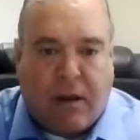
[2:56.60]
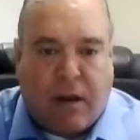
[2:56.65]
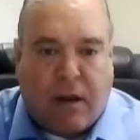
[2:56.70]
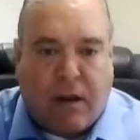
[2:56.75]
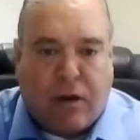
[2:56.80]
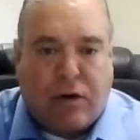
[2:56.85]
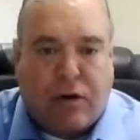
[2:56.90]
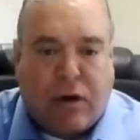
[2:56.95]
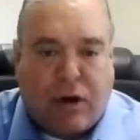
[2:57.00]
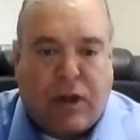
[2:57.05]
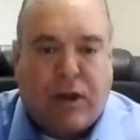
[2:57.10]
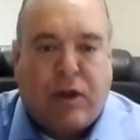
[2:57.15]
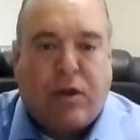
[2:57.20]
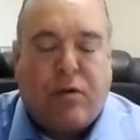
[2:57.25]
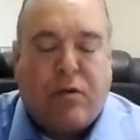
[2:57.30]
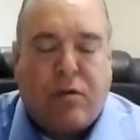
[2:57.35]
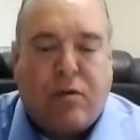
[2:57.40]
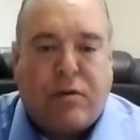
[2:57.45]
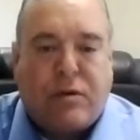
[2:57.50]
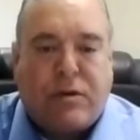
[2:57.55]
to
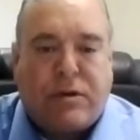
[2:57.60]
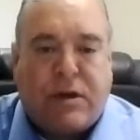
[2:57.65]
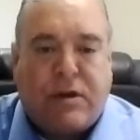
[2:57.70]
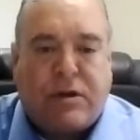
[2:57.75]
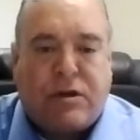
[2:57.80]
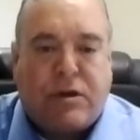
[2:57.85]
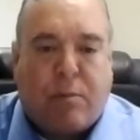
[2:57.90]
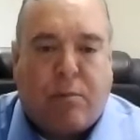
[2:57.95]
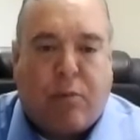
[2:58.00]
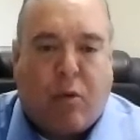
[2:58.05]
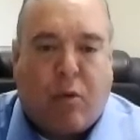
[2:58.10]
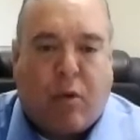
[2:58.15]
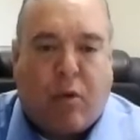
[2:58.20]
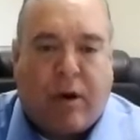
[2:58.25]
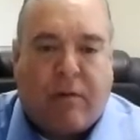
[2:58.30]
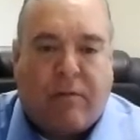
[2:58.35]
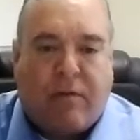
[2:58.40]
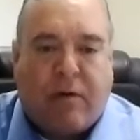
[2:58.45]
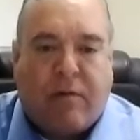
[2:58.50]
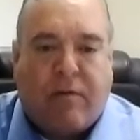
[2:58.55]
use in support
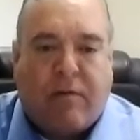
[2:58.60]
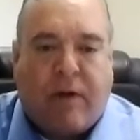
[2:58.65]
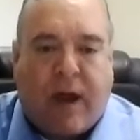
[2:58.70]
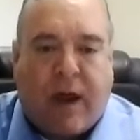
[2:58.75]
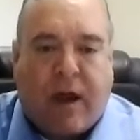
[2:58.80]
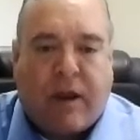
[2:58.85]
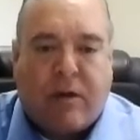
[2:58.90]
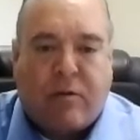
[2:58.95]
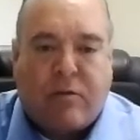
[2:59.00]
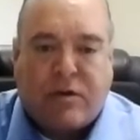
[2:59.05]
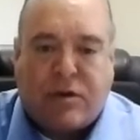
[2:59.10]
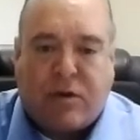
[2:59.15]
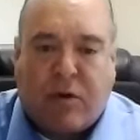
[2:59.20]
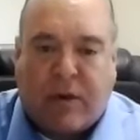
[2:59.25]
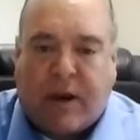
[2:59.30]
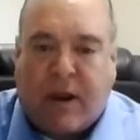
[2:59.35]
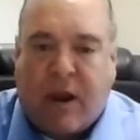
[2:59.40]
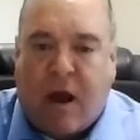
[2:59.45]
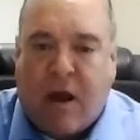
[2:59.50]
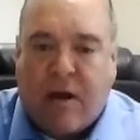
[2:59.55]
of their values. So the
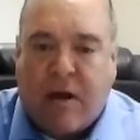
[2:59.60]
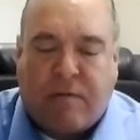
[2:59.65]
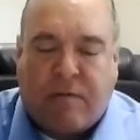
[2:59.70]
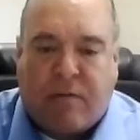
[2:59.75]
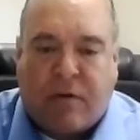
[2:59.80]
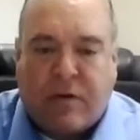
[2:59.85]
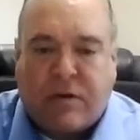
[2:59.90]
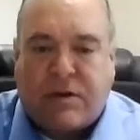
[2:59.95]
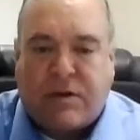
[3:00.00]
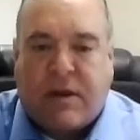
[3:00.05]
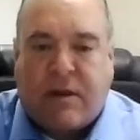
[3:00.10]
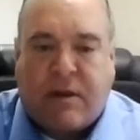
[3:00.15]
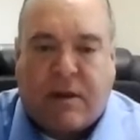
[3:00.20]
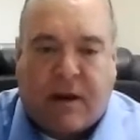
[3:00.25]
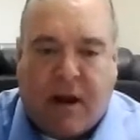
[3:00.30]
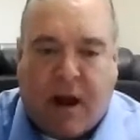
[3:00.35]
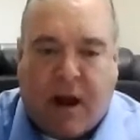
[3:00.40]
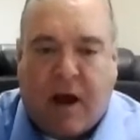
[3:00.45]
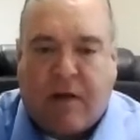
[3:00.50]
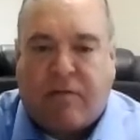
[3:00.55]
controversy, the
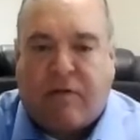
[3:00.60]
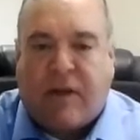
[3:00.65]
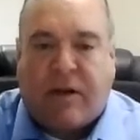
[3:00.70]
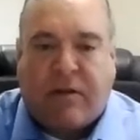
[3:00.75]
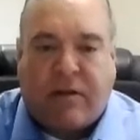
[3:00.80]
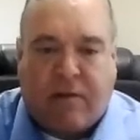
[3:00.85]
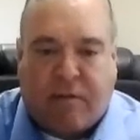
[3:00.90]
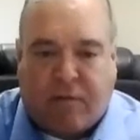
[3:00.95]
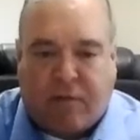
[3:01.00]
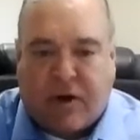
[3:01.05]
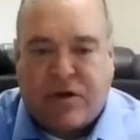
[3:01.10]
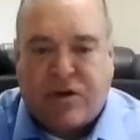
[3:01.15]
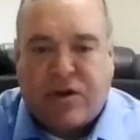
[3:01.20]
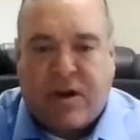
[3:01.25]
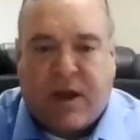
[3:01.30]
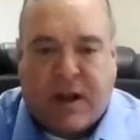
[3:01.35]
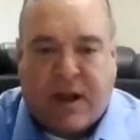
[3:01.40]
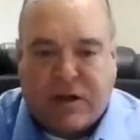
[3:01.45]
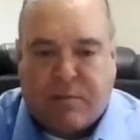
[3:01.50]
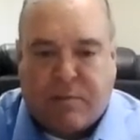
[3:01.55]
conflict, the friction
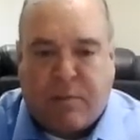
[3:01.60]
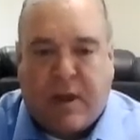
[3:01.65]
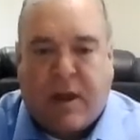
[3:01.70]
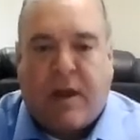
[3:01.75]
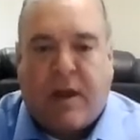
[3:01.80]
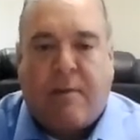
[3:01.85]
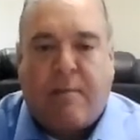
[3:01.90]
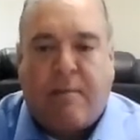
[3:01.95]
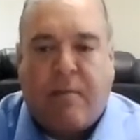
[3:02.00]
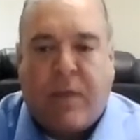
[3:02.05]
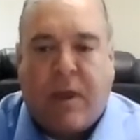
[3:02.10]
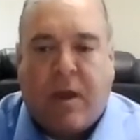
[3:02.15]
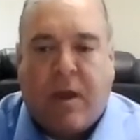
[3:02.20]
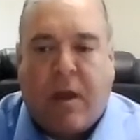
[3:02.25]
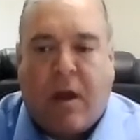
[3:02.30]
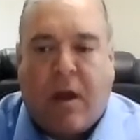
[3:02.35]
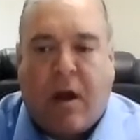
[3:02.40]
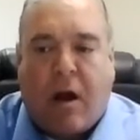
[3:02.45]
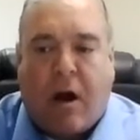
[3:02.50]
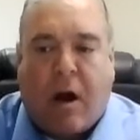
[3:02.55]
has been
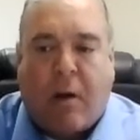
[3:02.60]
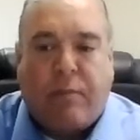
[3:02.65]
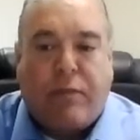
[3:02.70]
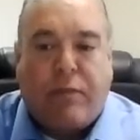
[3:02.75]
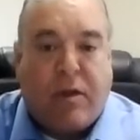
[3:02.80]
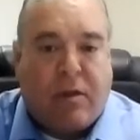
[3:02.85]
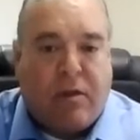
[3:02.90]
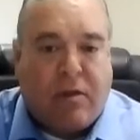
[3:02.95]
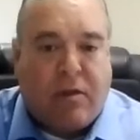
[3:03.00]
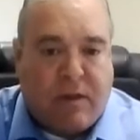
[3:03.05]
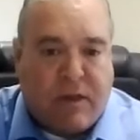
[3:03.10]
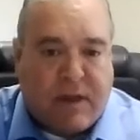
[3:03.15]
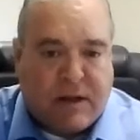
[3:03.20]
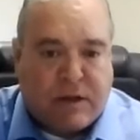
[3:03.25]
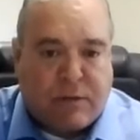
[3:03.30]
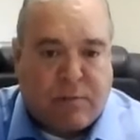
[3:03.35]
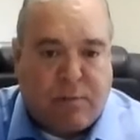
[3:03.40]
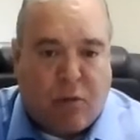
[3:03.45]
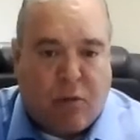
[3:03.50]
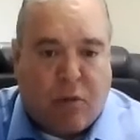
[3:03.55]
up to this
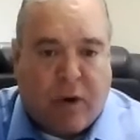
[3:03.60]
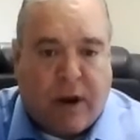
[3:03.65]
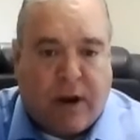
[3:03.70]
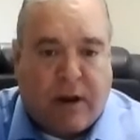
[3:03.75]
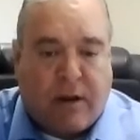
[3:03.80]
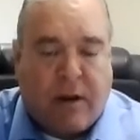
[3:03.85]
point,